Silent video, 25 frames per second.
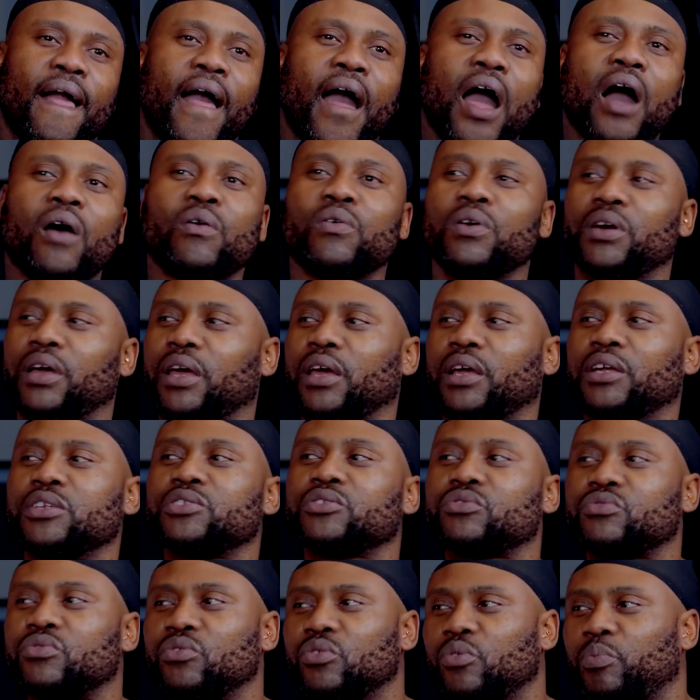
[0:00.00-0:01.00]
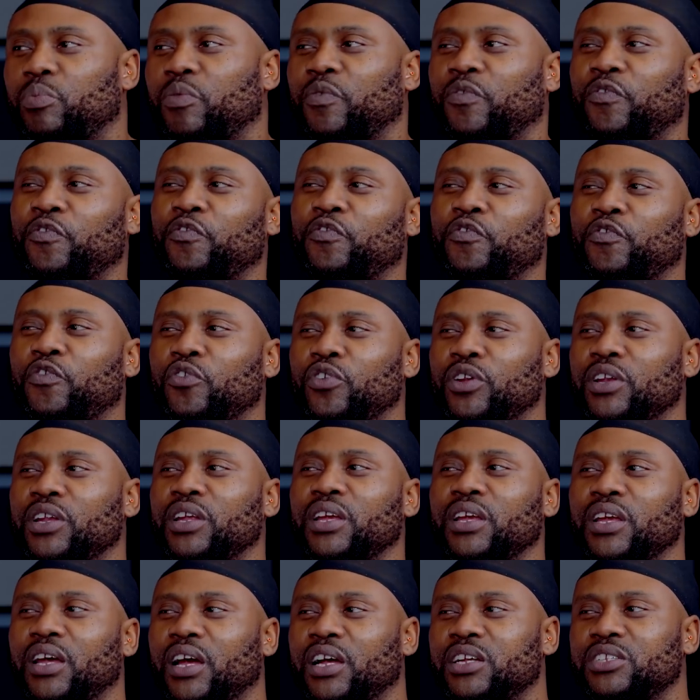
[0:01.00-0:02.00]
our age group
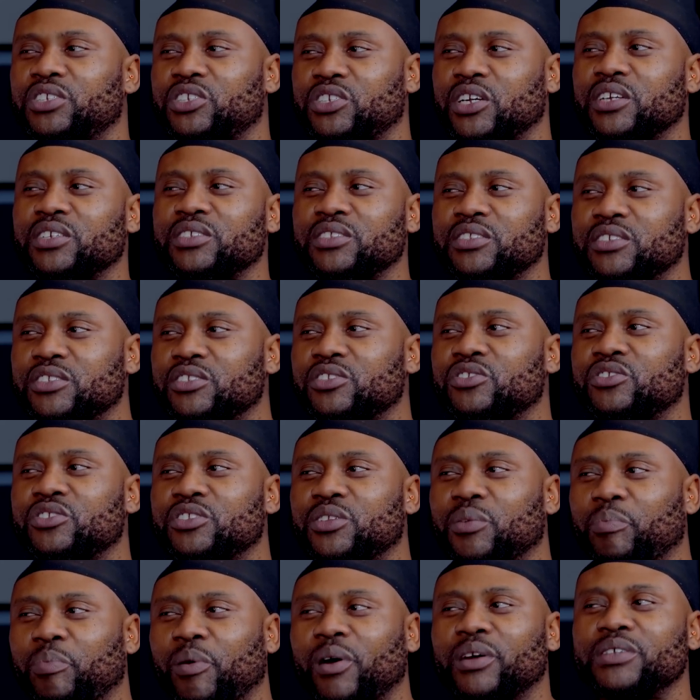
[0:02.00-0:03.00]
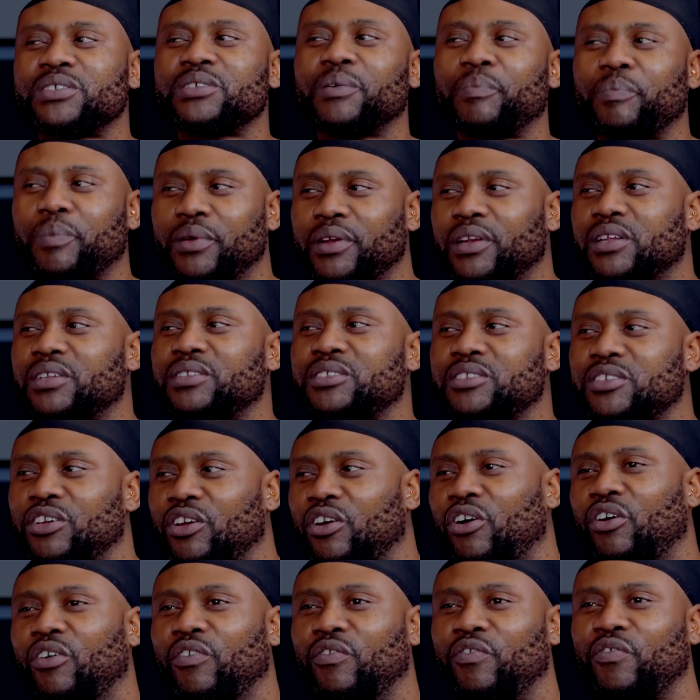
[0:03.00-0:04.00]
fully adjusted to the
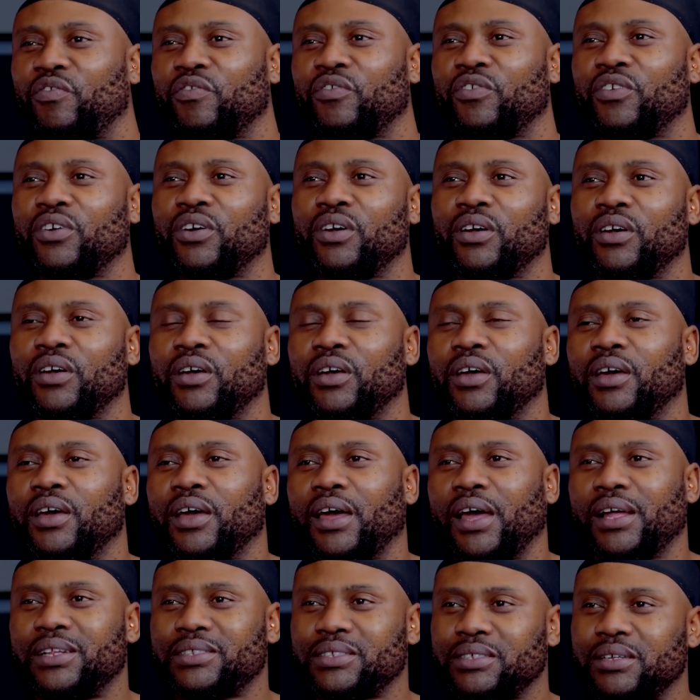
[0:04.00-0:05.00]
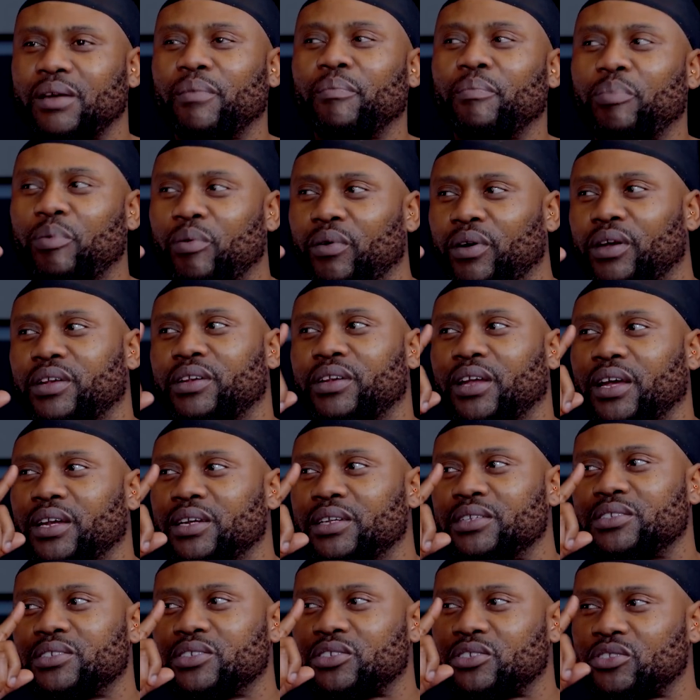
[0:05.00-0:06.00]
possibility of, at some point, I
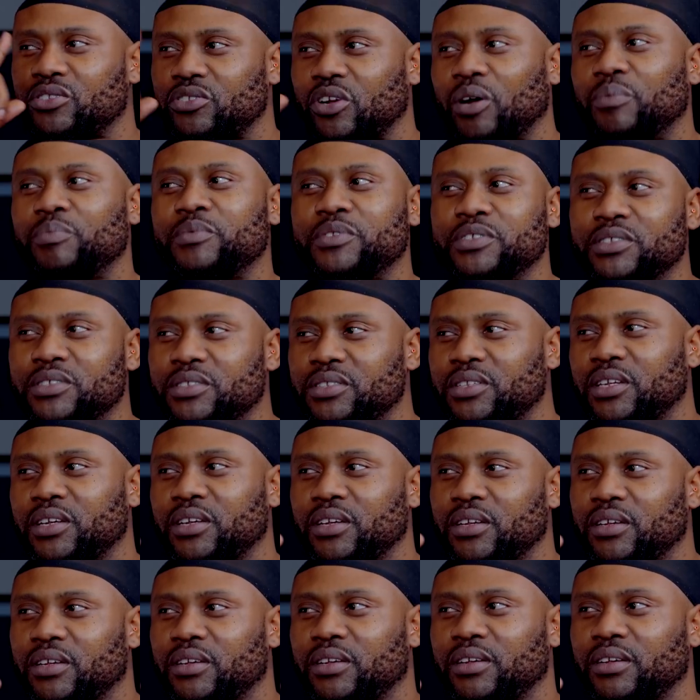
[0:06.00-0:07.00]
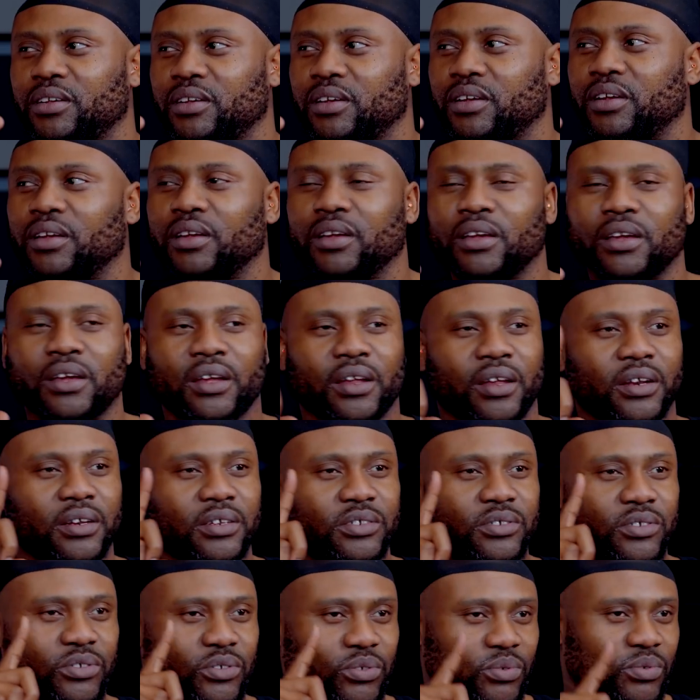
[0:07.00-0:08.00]
need to stop this thing and I
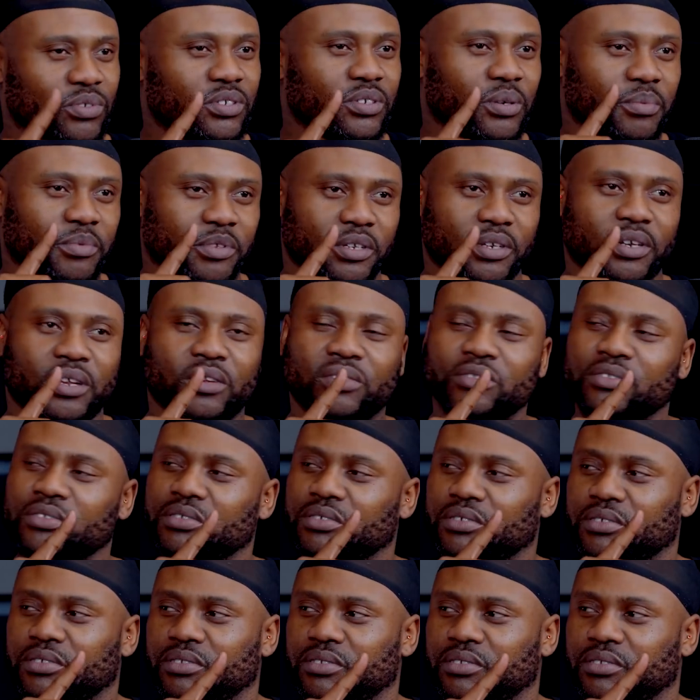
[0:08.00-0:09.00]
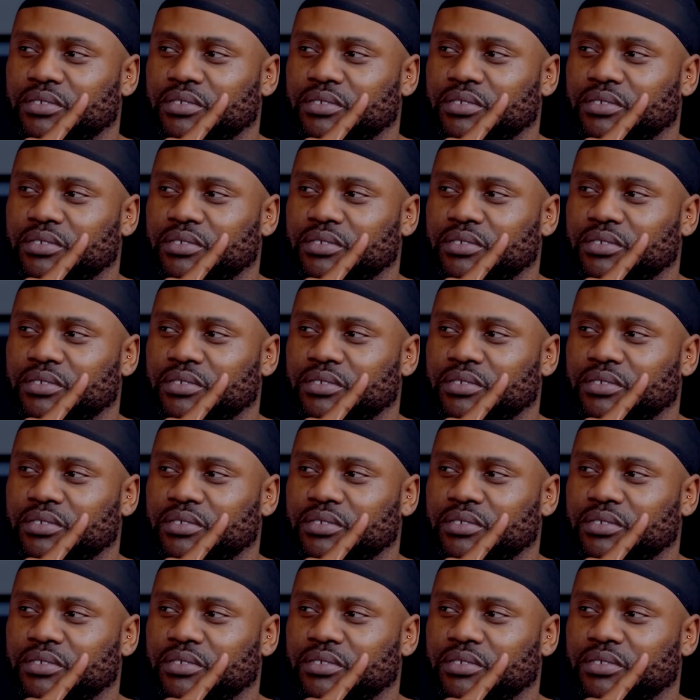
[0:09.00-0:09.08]
need to do something else.